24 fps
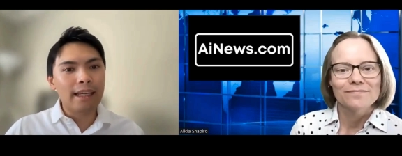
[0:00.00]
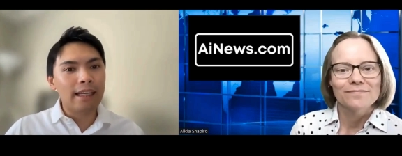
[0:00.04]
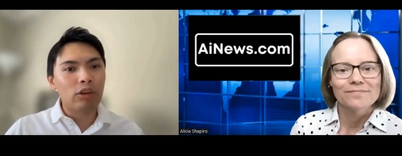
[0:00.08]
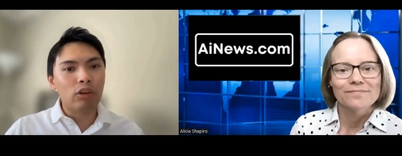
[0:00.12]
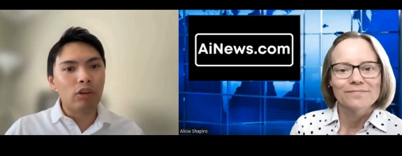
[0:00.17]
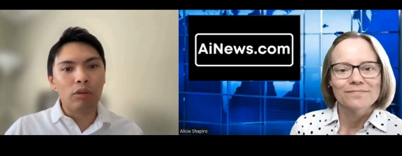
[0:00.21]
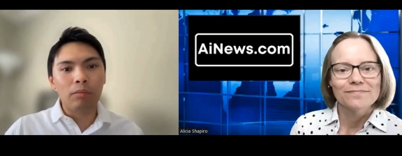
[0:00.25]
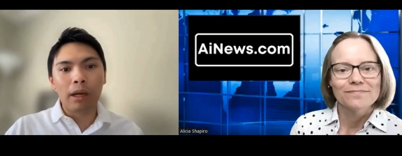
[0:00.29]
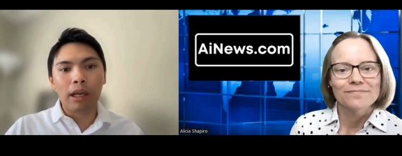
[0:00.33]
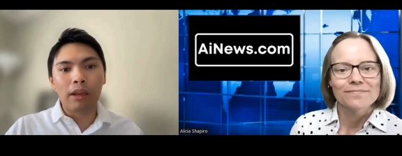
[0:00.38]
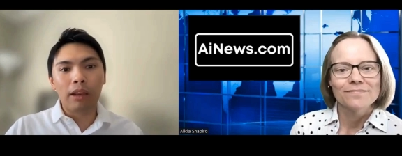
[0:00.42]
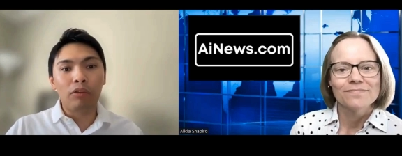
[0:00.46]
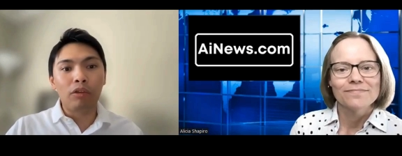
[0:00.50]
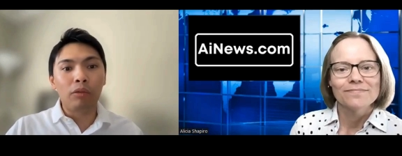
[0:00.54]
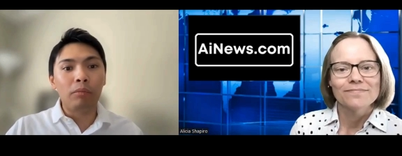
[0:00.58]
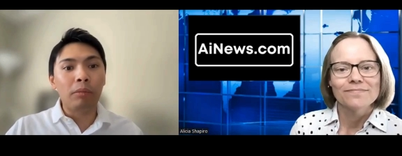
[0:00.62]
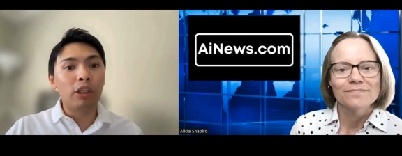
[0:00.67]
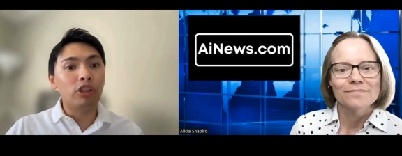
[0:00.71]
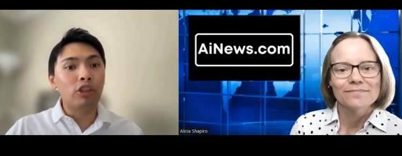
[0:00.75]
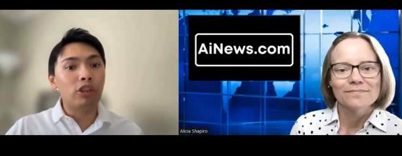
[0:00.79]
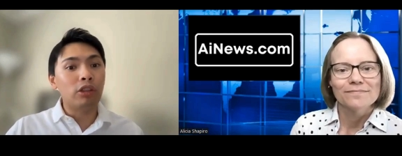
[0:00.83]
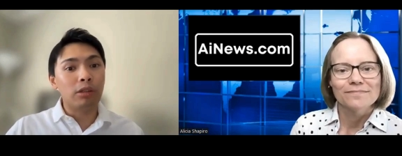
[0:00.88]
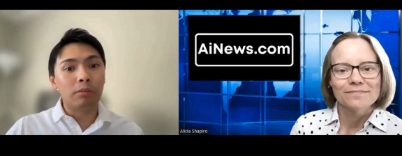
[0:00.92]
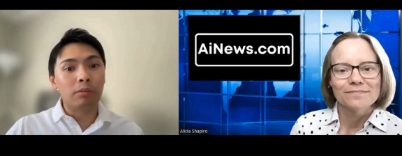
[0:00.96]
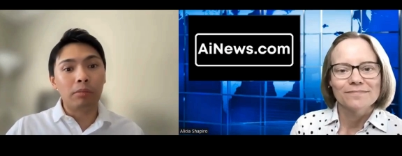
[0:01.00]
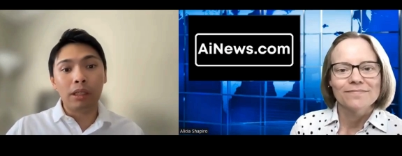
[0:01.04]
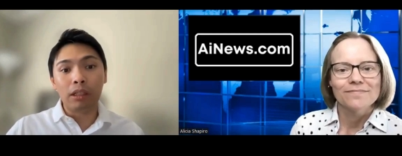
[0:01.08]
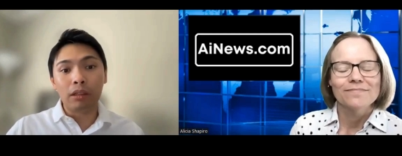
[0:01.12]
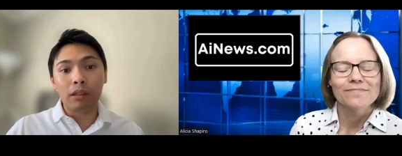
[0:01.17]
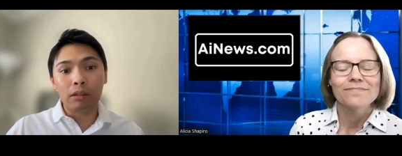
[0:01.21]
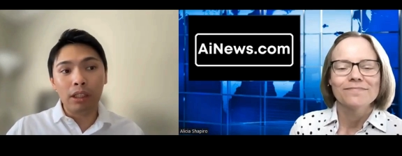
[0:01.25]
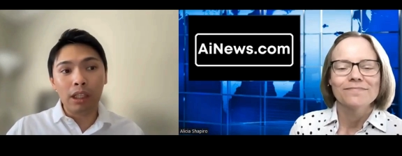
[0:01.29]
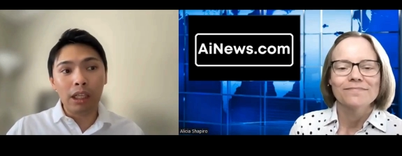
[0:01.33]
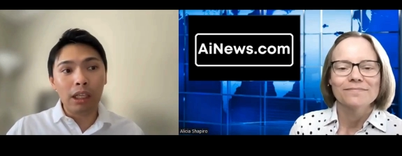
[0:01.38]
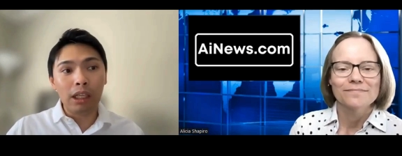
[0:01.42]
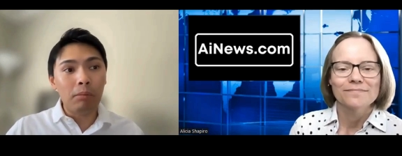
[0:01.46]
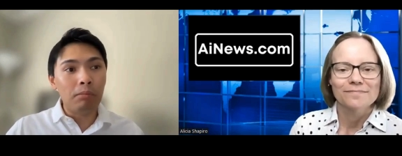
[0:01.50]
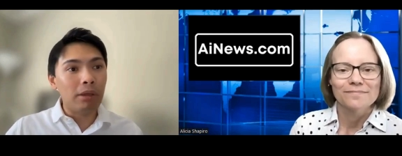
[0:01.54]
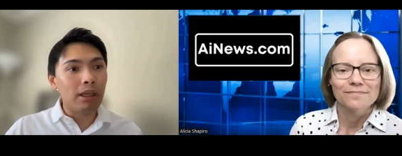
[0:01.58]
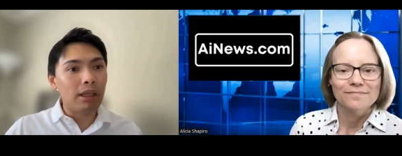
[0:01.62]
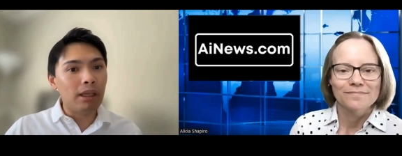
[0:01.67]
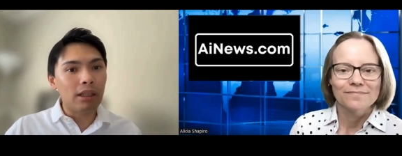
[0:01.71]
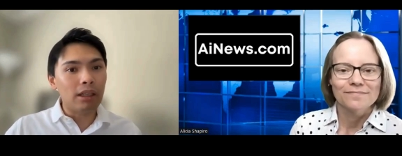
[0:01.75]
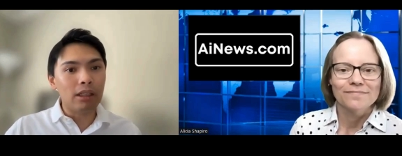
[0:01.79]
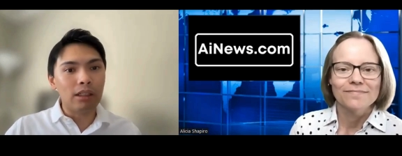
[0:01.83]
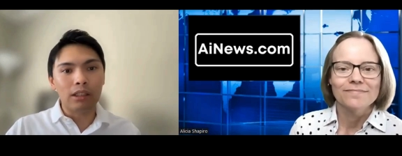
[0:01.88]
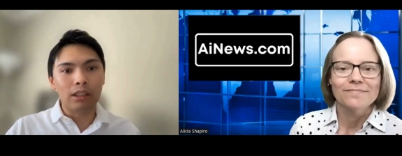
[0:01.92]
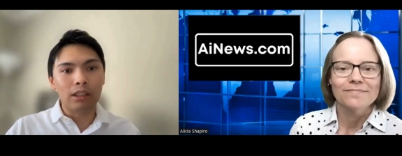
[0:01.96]
Speaker 1: and all my information is being leaked,
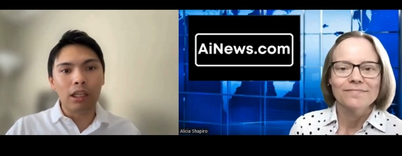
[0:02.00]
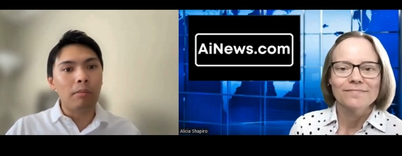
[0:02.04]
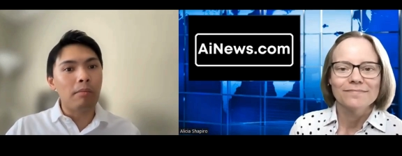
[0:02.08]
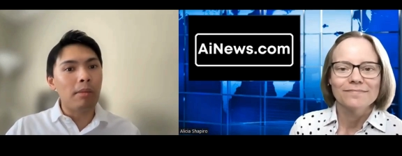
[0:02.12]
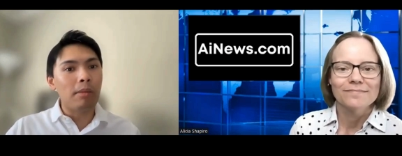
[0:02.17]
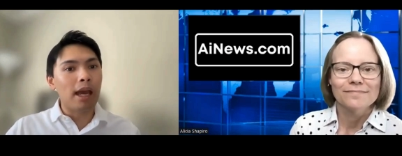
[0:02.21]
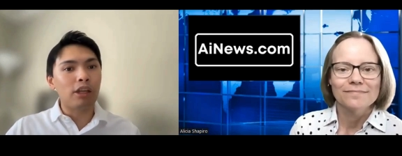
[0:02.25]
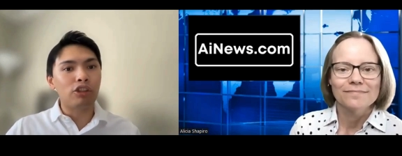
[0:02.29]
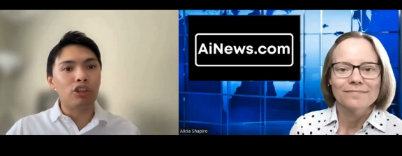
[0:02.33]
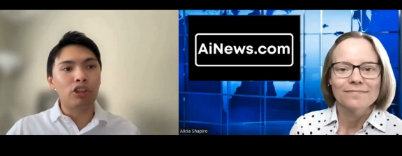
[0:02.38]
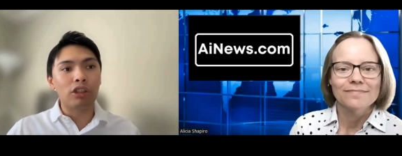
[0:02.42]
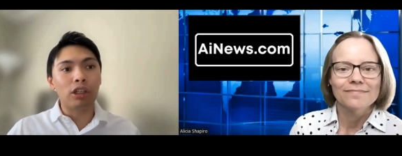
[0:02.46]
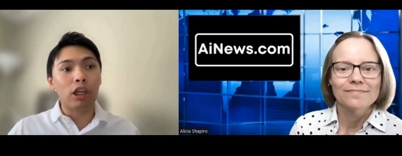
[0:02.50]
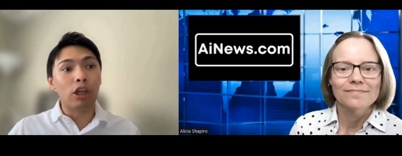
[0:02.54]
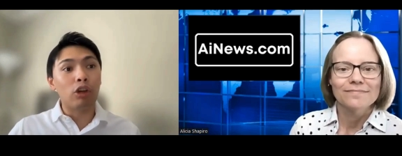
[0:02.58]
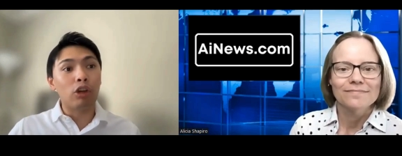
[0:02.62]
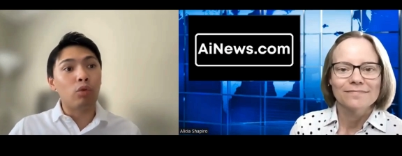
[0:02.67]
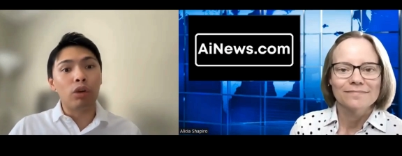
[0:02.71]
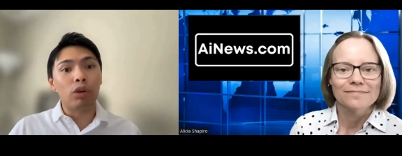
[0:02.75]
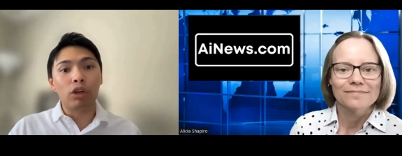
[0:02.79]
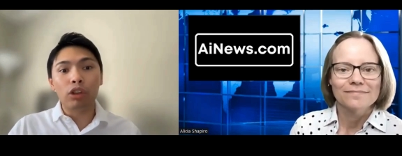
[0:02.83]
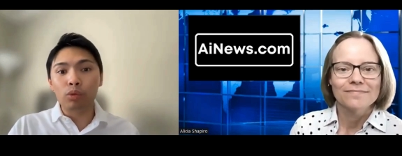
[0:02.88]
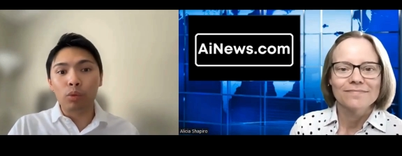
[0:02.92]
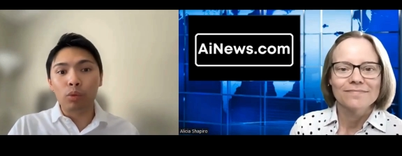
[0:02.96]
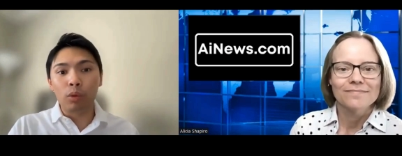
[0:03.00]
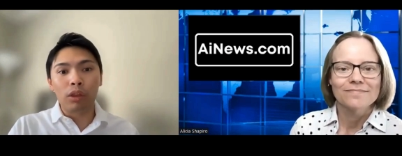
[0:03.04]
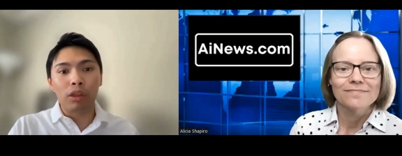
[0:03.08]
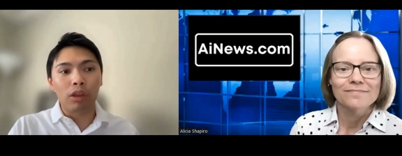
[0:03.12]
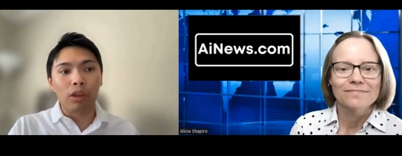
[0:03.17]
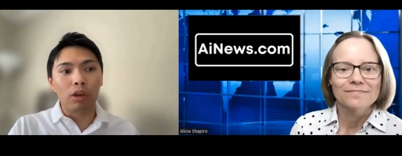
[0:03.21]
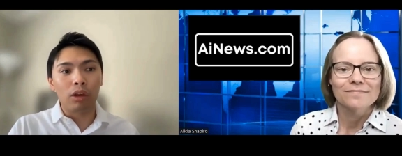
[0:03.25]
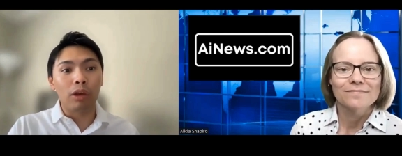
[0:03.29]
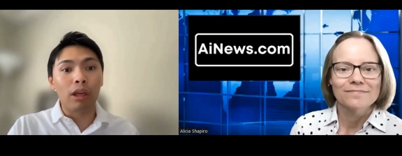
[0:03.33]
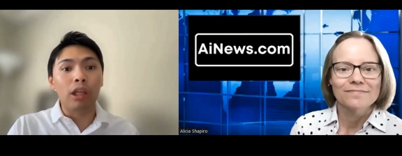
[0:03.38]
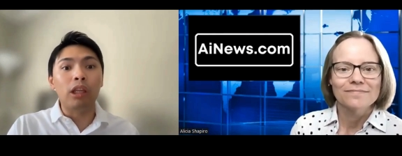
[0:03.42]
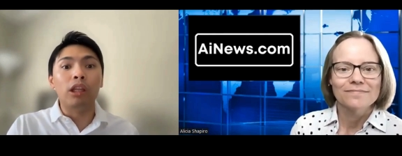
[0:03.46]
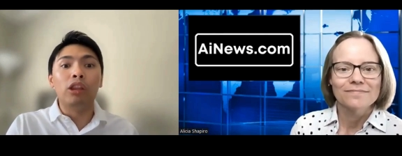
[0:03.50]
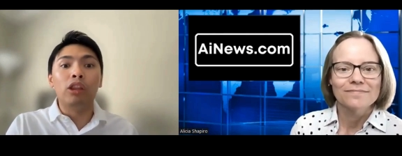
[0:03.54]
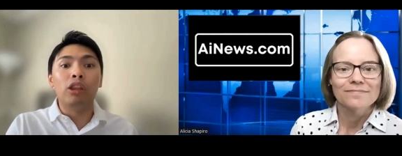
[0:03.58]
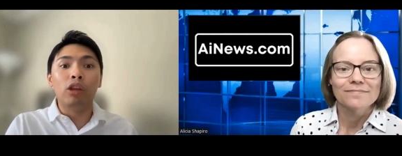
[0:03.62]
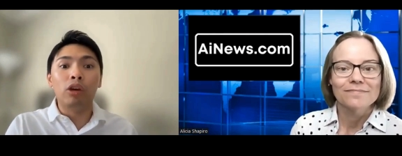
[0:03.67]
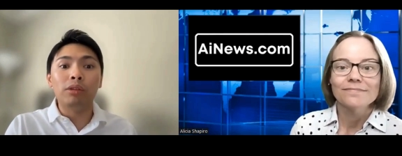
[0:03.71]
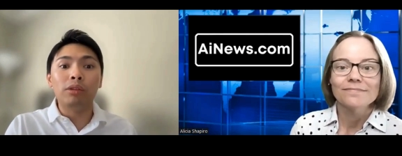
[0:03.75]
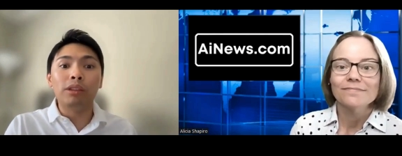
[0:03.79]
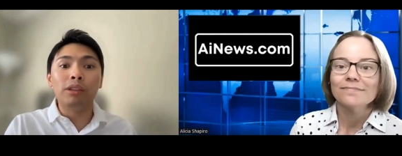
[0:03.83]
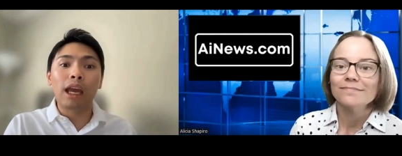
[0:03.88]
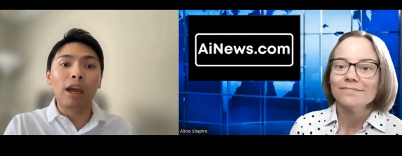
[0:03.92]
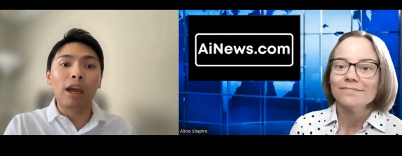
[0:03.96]
because imagine it grows with you and
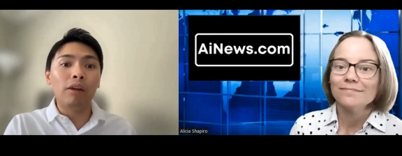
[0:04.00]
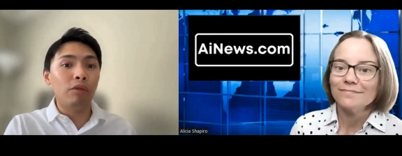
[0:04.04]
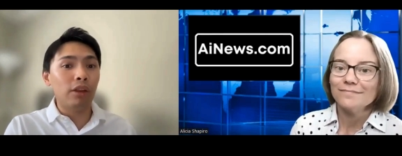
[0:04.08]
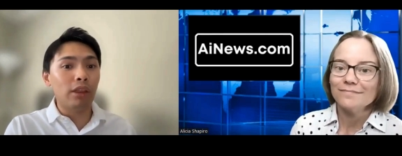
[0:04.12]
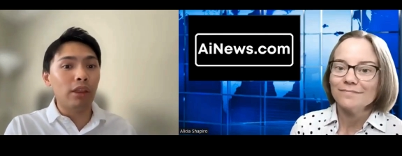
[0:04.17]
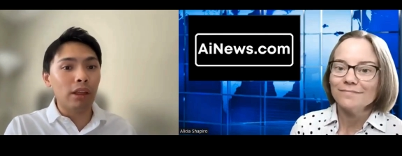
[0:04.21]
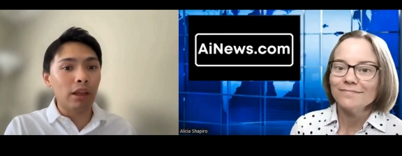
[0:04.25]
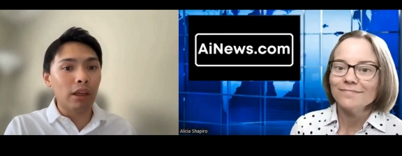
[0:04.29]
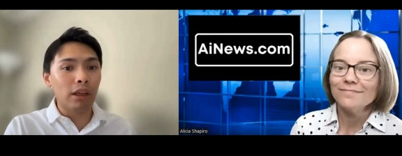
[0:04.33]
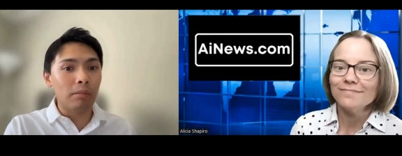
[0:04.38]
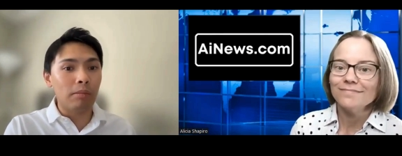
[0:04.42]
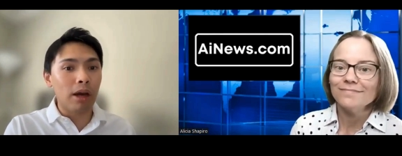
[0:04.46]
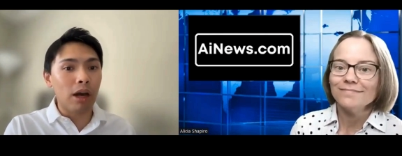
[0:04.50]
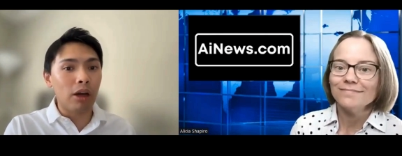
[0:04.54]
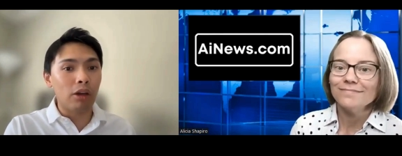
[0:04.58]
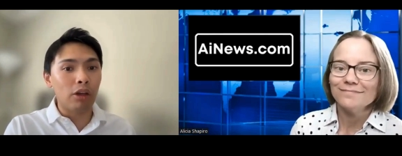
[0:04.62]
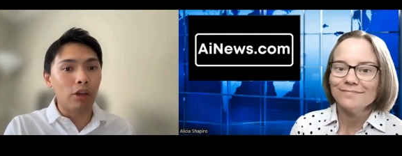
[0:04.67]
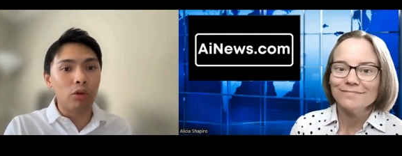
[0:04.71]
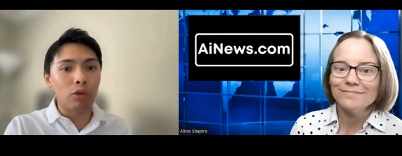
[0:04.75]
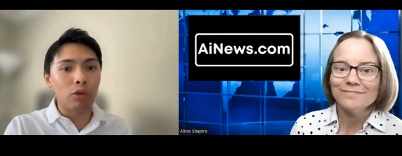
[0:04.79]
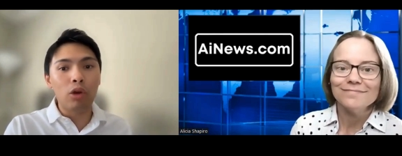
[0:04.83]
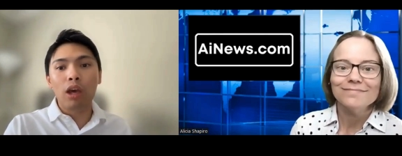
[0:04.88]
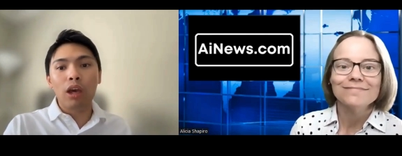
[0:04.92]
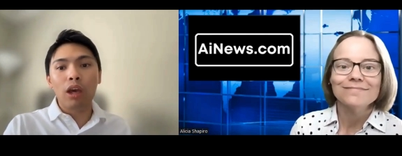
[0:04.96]
knows everything about you.